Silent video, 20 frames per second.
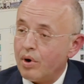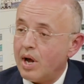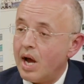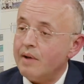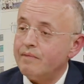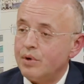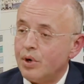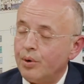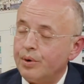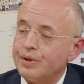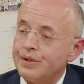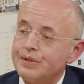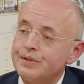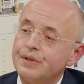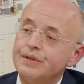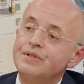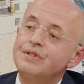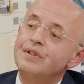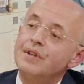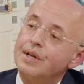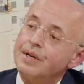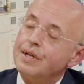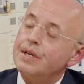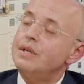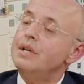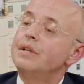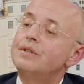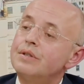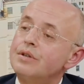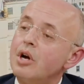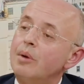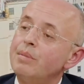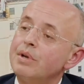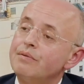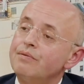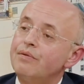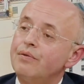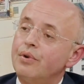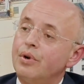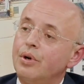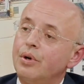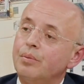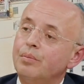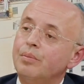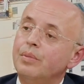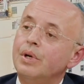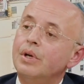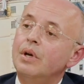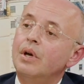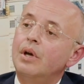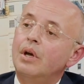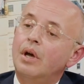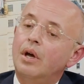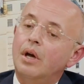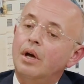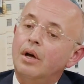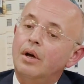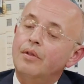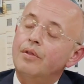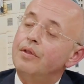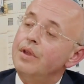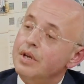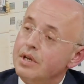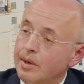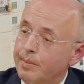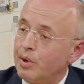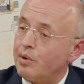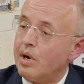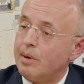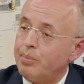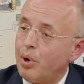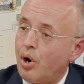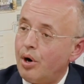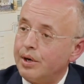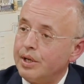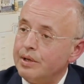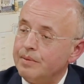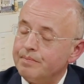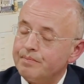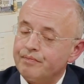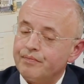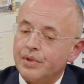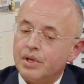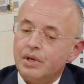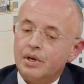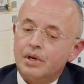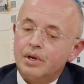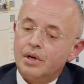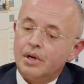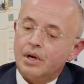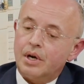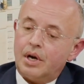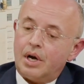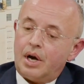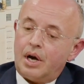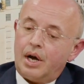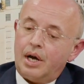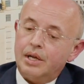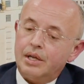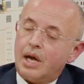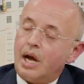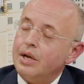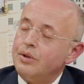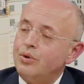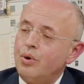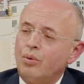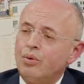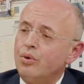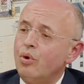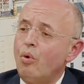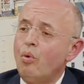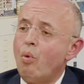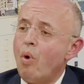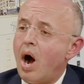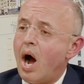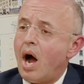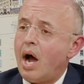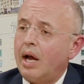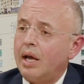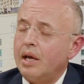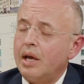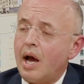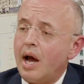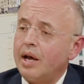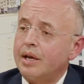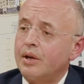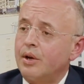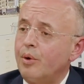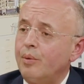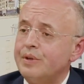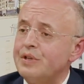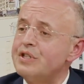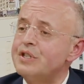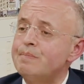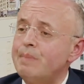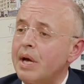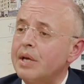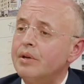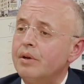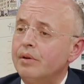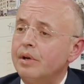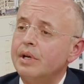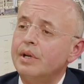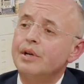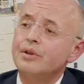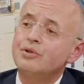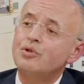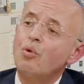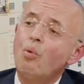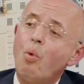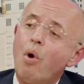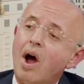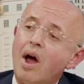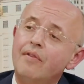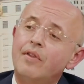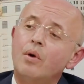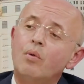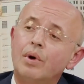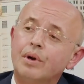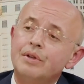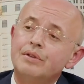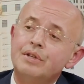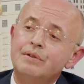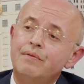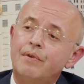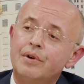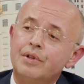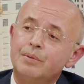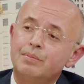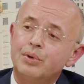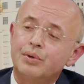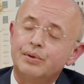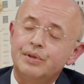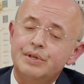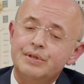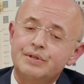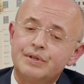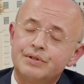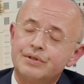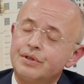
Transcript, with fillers: what I've noticed, is that it, it's coming from the Democrat Party. I, I, don't know why. I can only speculate as to why they want to defund the police.